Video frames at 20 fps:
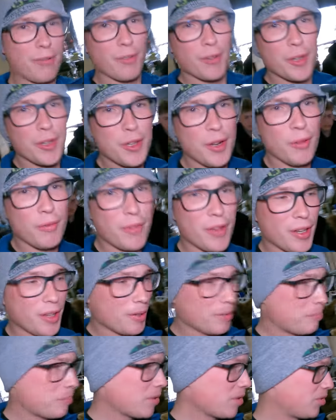for another
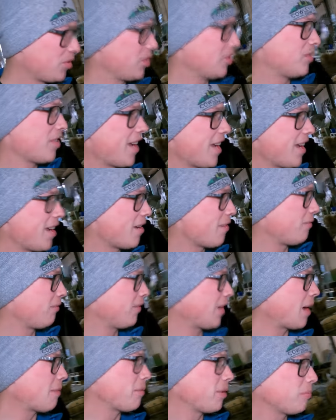busy day of
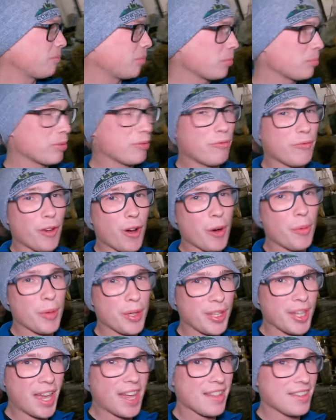lambing, but before
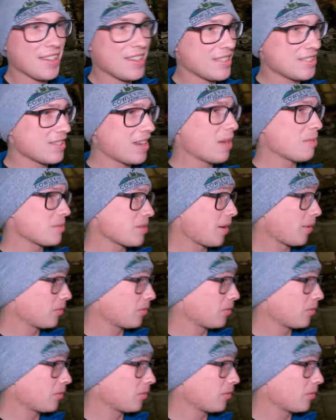we get these lambs